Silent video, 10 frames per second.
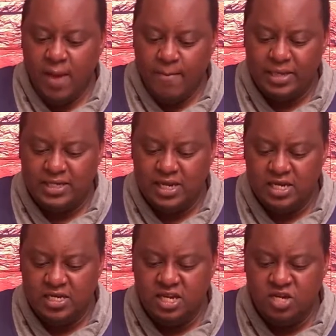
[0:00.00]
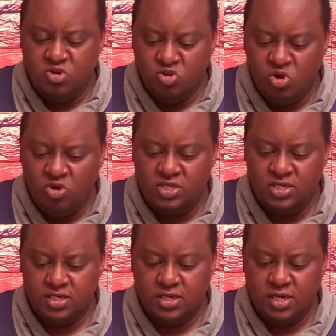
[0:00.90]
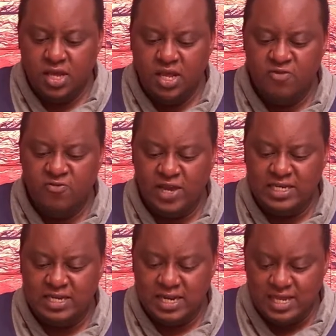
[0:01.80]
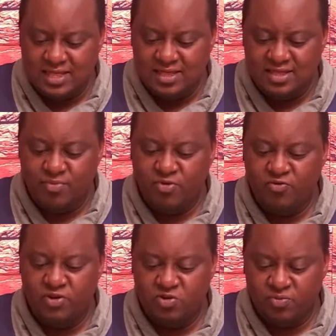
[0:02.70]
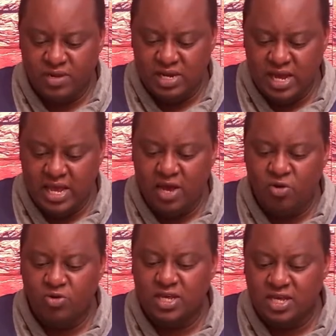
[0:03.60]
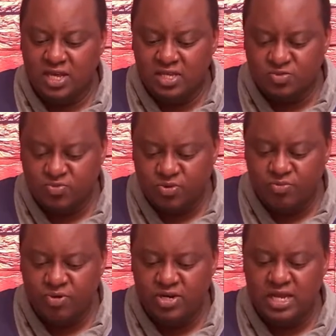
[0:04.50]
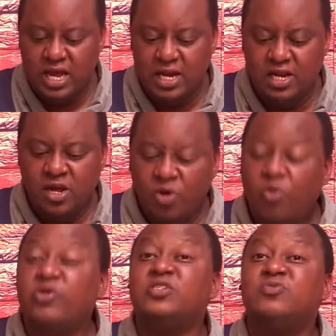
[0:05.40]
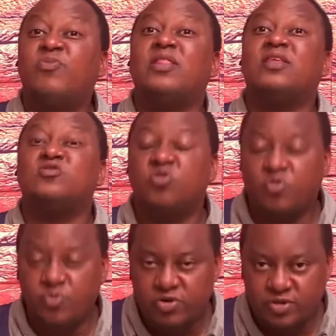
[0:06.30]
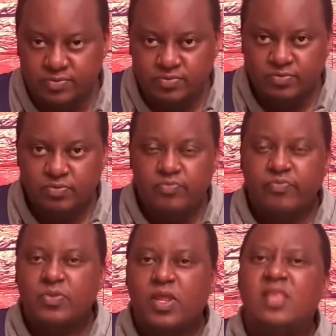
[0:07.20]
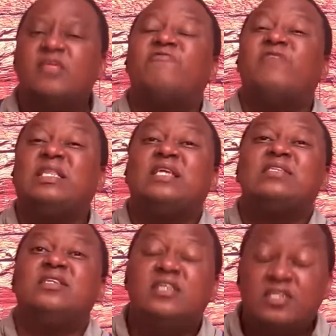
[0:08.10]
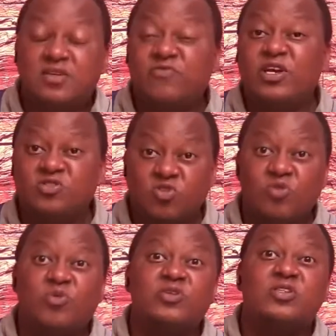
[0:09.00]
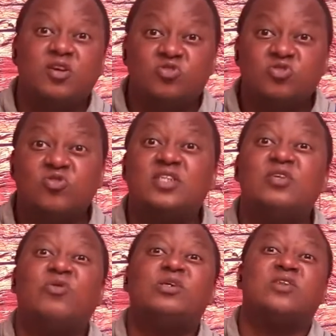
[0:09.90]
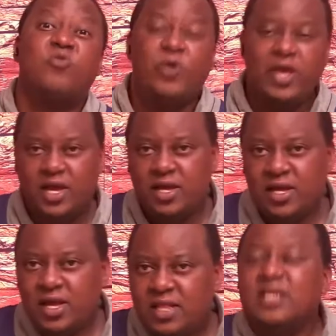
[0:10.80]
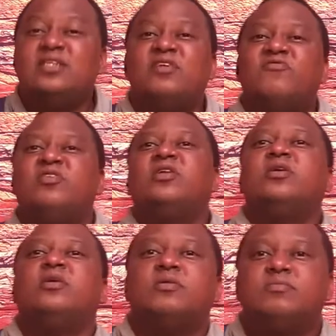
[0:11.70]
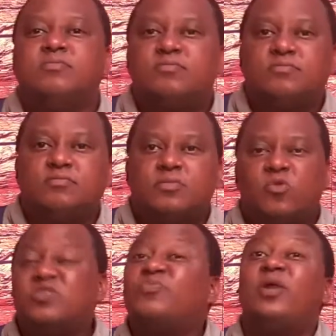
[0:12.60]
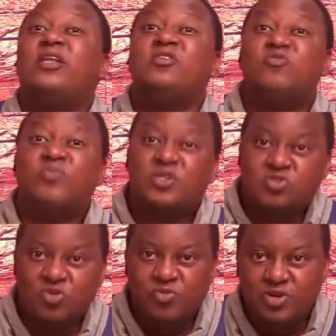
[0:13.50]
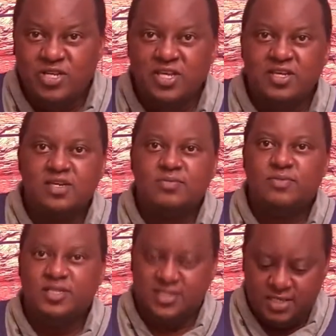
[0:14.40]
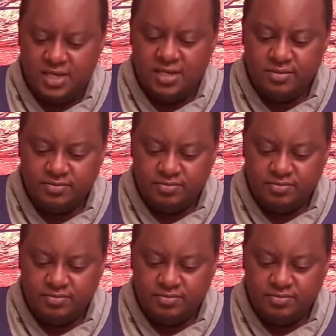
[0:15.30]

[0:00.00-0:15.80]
but he did not invite Nathan the prophet or Benaiah or the king's bodyguard or his brother Solomon. The fact that he didn't invite Solomon tells you that he was aware that David was planning to make Solomon king instead.